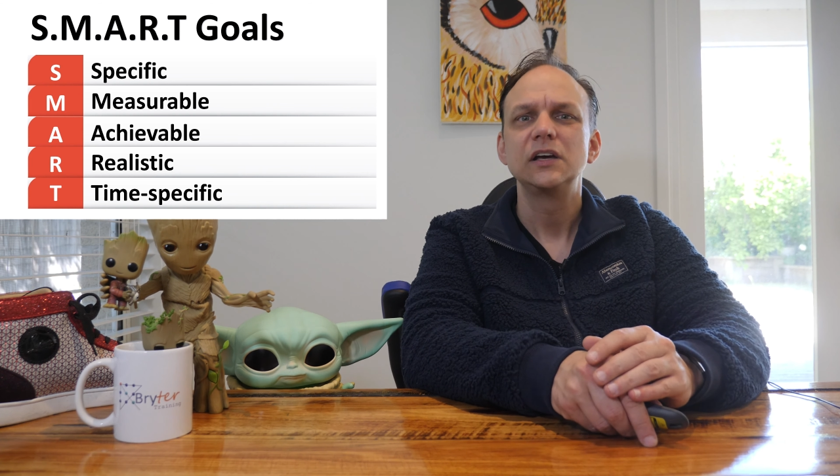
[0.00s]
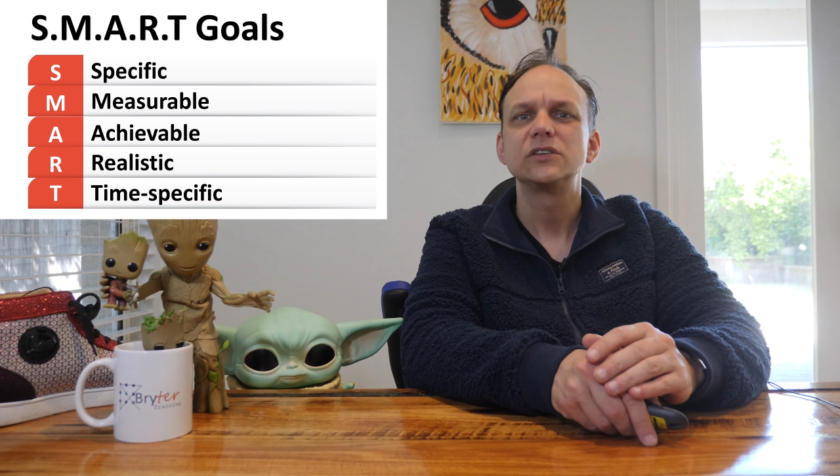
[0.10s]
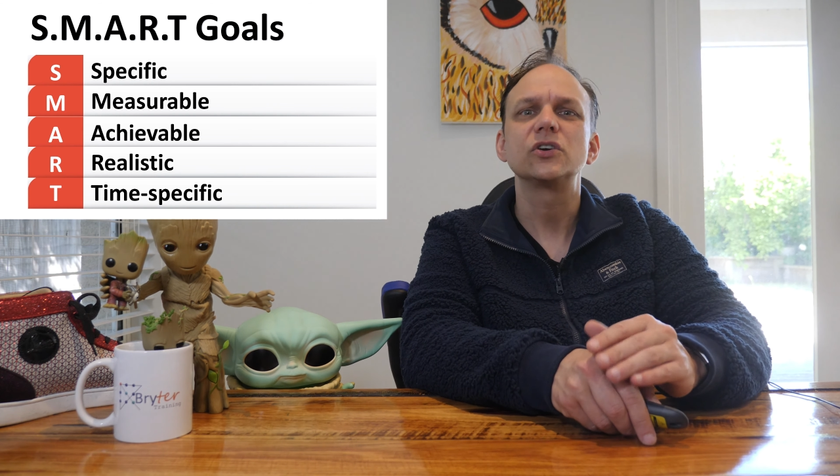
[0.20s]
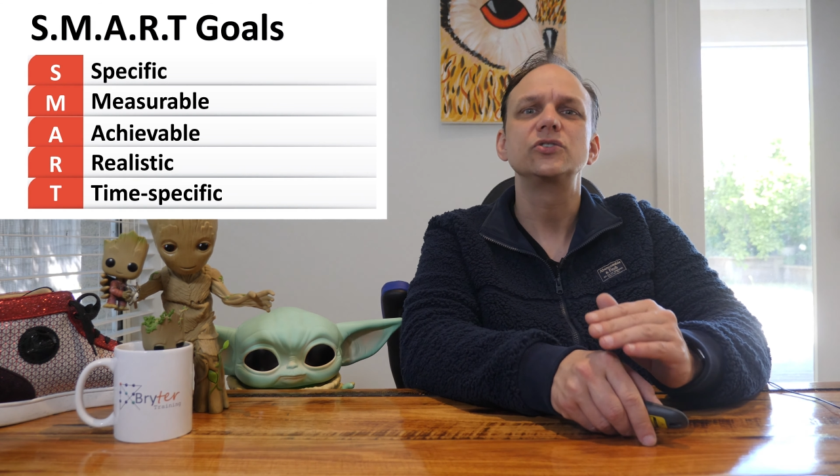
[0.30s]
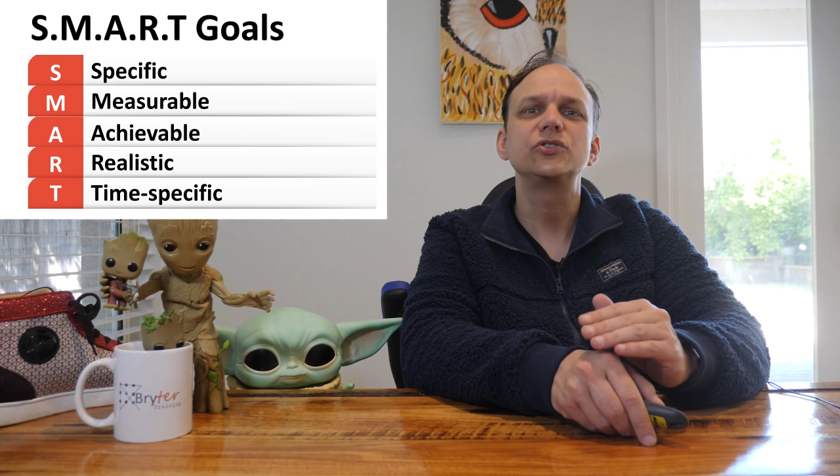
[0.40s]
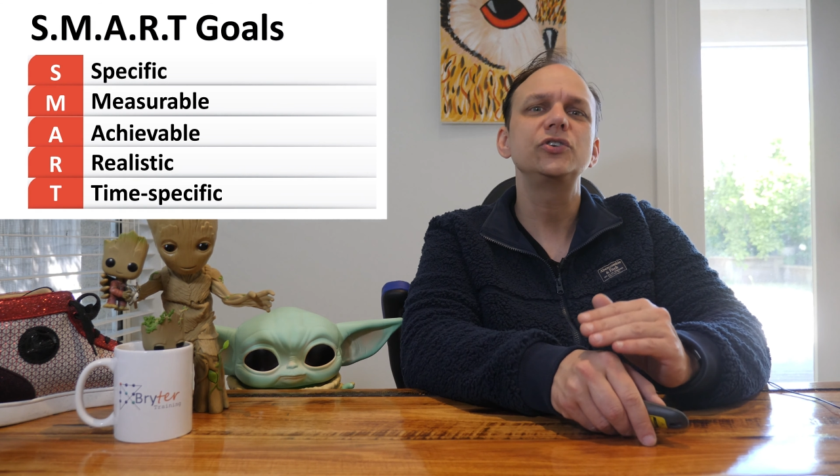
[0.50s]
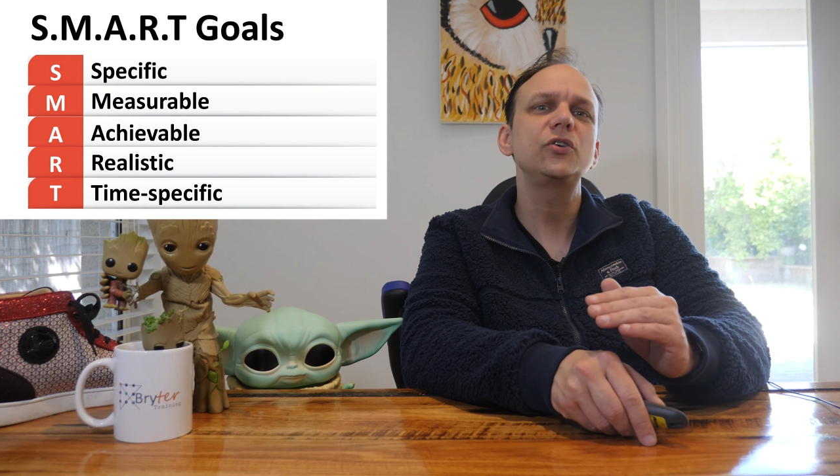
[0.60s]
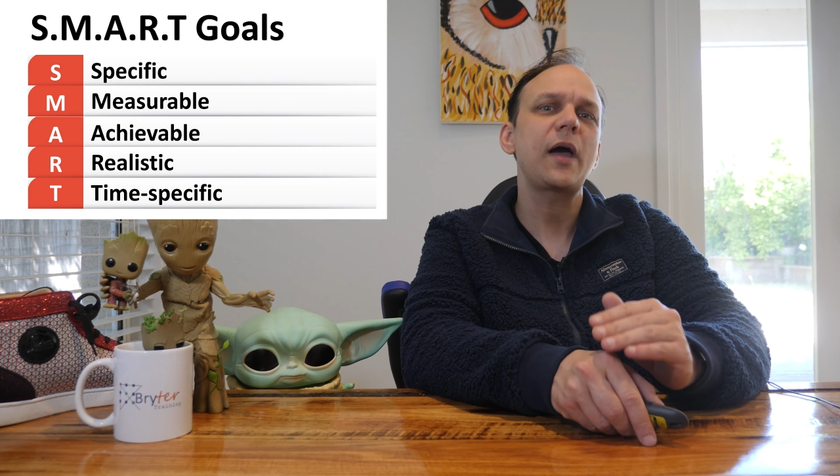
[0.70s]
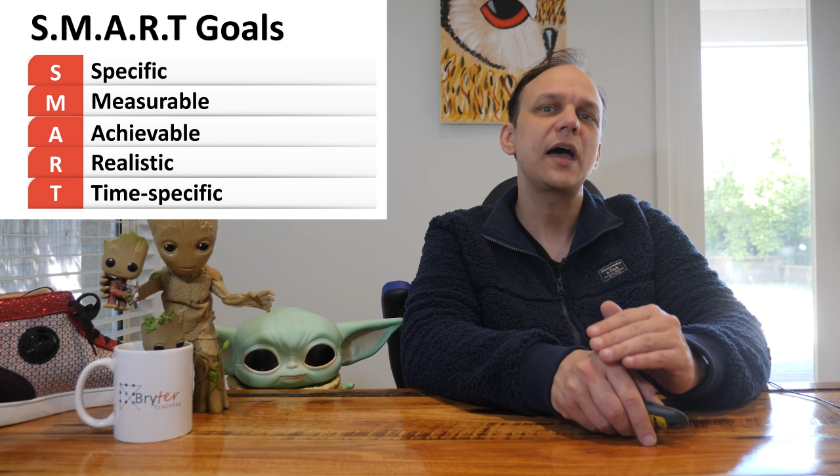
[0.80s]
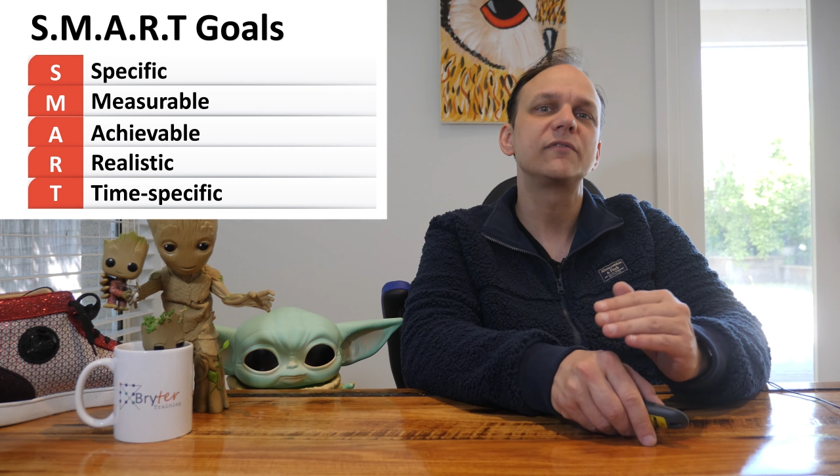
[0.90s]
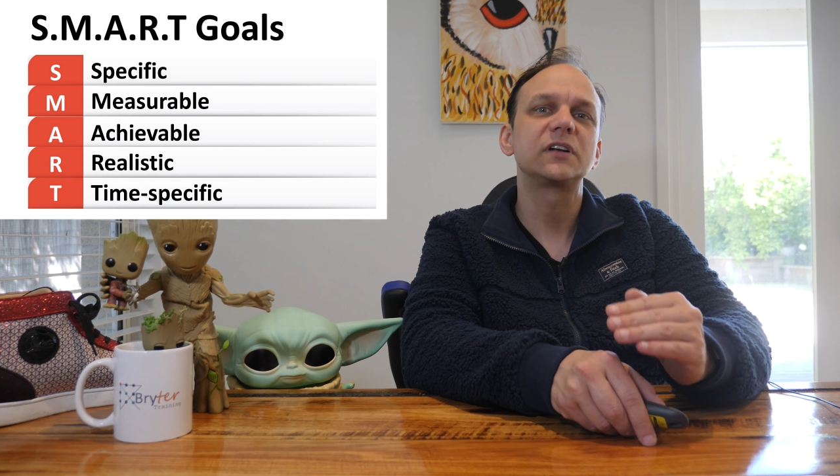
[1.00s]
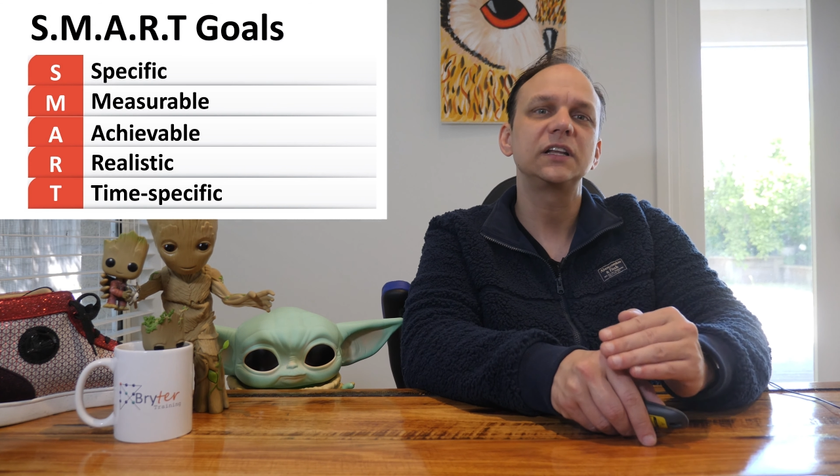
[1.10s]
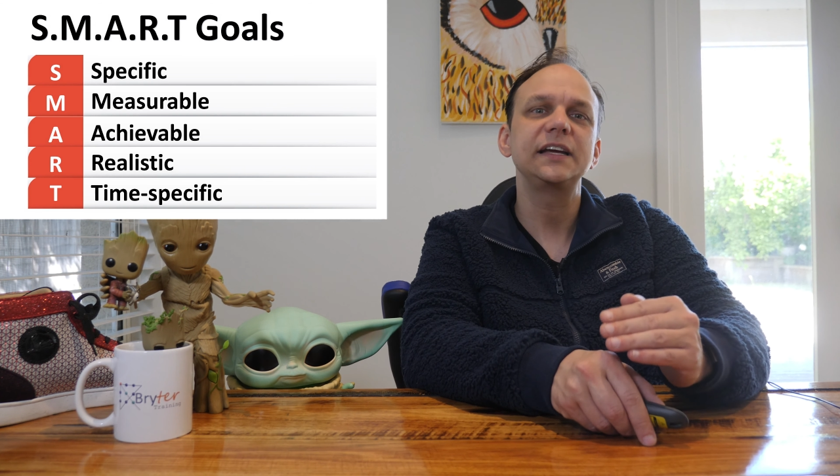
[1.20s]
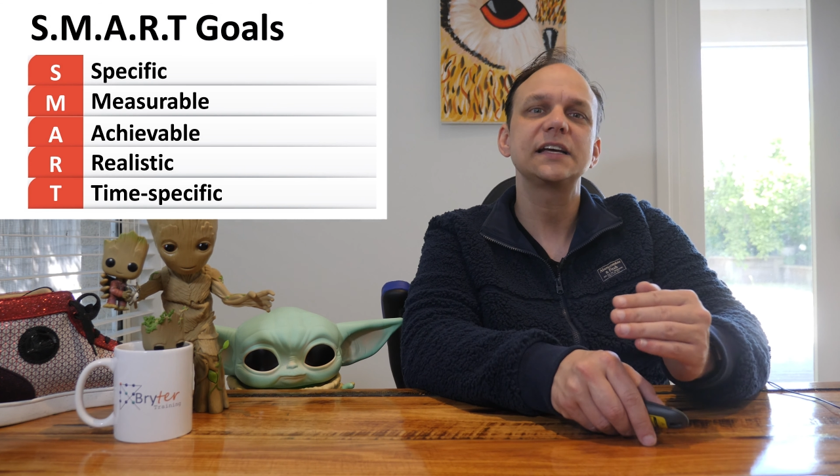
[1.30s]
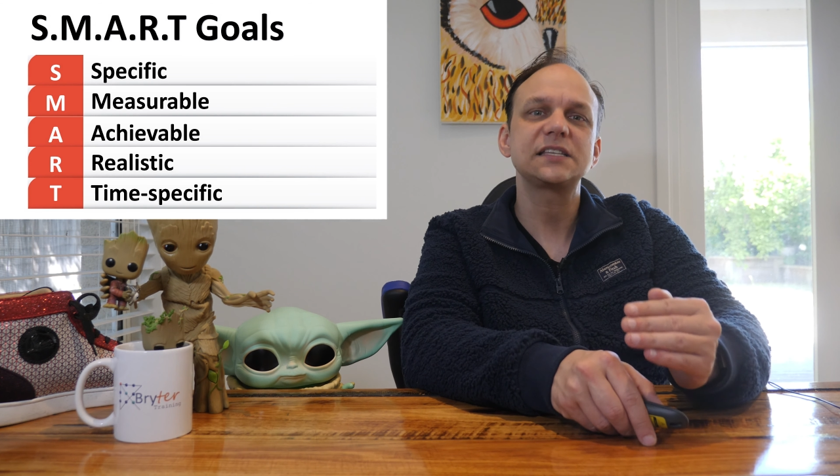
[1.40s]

So do you have clear